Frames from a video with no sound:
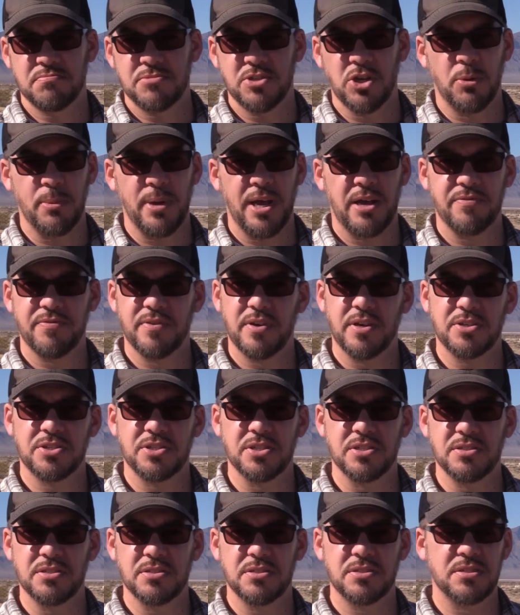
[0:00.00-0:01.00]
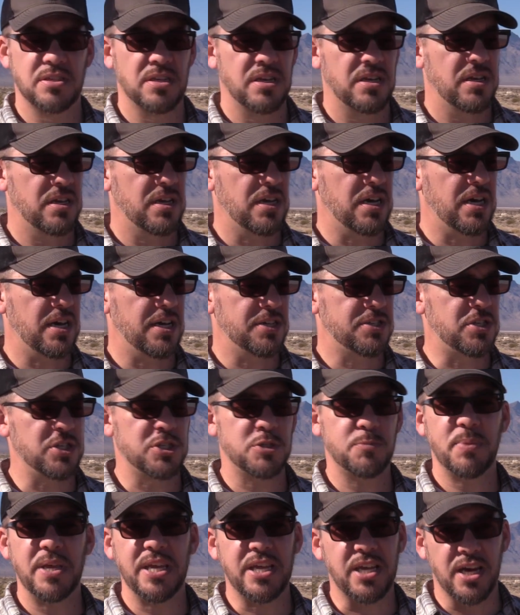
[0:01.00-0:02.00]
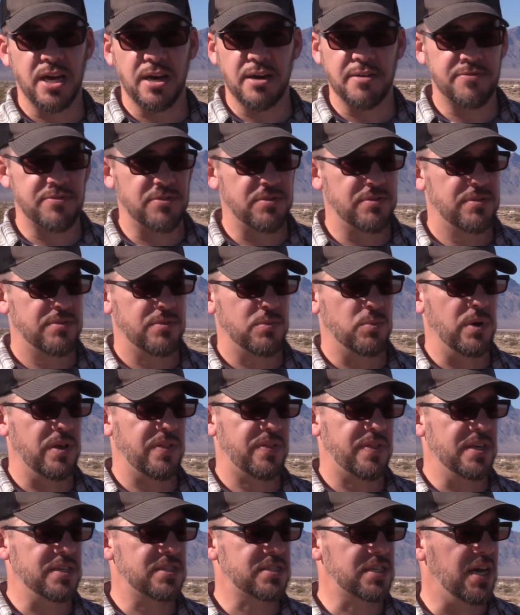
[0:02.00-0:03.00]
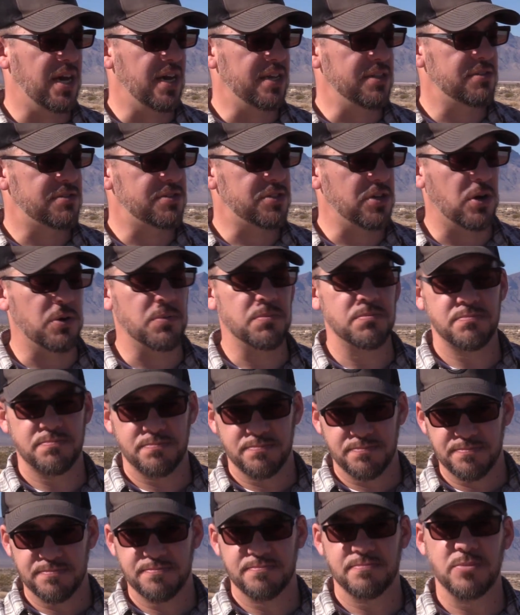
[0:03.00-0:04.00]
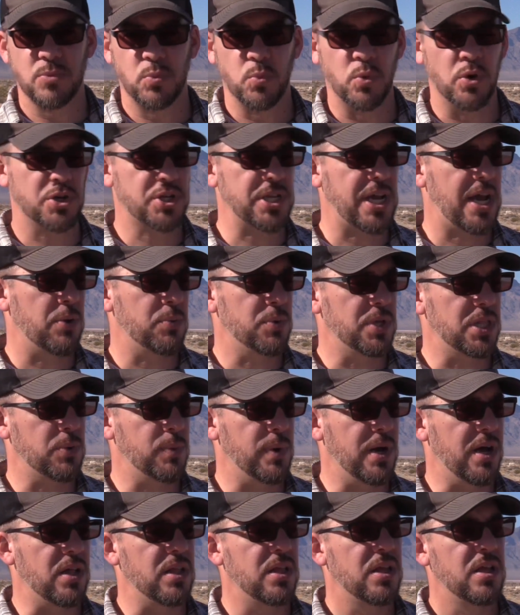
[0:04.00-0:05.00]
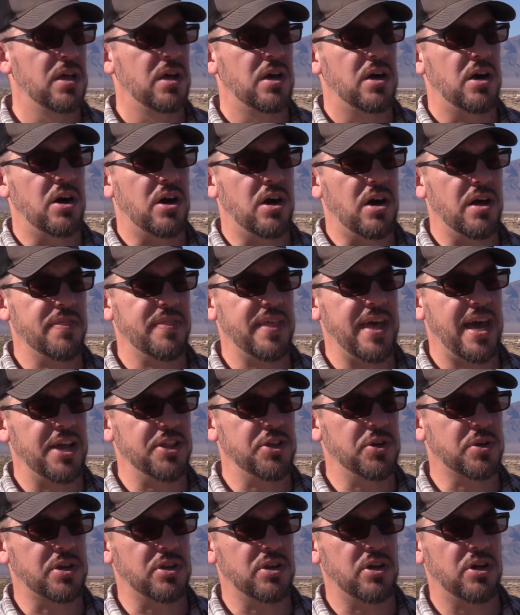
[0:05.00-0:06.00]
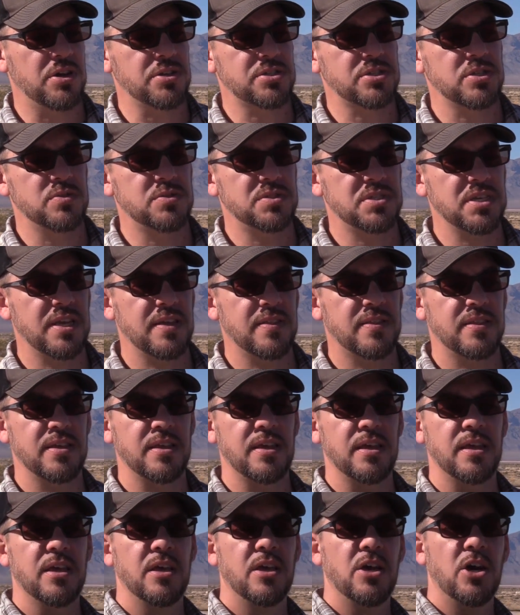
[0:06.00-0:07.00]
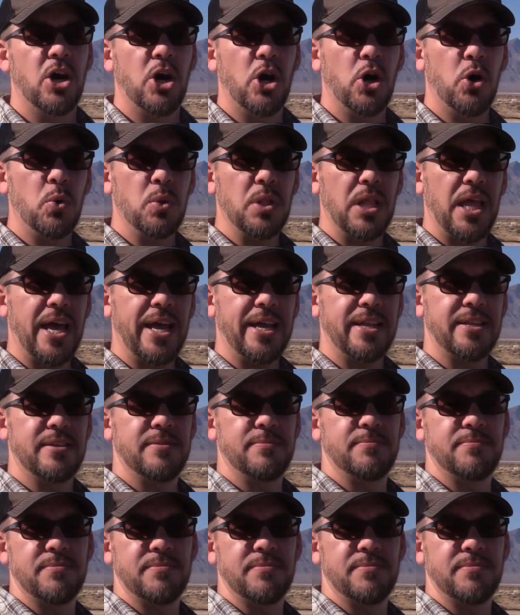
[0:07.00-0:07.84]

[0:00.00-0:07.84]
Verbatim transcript: No malfunctions to speak of with this gun, so worked out really well. On that, you can also see the Olight.